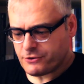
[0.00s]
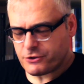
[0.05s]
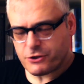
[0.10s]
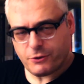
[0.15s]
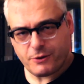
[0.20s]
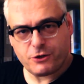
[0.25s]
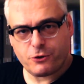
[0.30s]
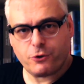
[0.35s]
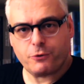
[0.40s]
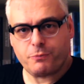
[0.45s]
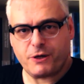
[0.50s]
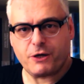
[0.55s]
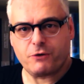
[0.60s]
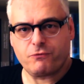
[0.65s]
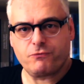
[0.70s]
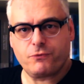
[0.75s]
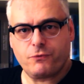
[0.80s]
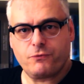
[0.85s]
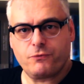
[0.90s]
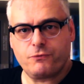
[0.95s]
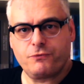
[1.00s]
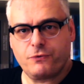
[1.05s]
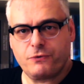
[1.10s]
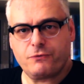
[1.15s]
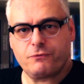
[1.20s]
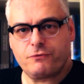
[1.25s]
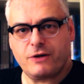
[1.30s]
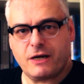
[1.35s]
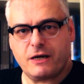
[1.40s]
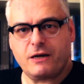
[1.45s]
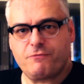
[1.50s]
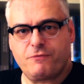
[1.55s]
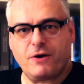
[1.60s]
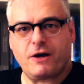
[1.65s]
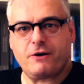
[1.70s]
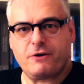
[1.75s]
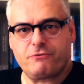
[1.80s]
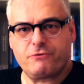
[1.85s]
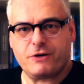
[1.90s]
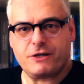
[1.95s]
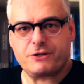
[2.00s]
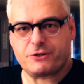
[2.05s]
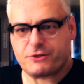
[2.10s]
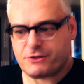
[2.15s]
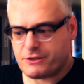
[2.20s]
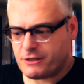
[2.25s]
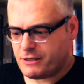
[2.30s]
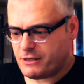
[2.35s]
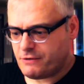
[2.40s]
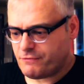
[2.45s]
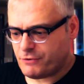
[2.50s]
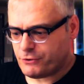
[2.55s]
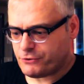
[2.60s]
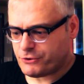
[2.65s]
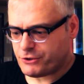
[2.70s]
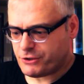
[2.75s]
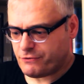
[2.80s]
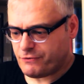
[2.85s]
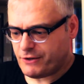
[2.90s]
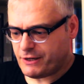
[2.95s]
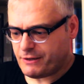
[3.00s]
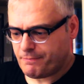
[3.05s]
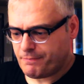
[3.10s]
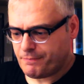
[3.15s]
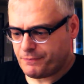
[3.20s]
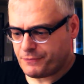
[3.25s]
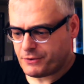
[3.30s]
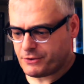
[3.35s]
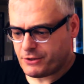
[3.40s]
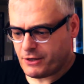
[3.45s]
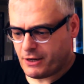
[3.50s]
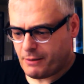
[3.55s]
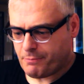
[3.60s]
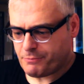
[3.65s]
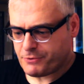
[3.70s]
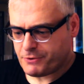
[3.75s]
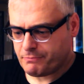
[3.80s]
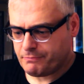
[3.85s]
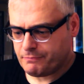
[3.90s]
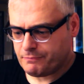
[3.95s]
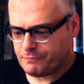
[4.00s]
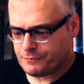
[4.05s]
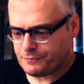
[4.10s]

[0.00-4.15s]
So it could be really very recent in evolutionary terms.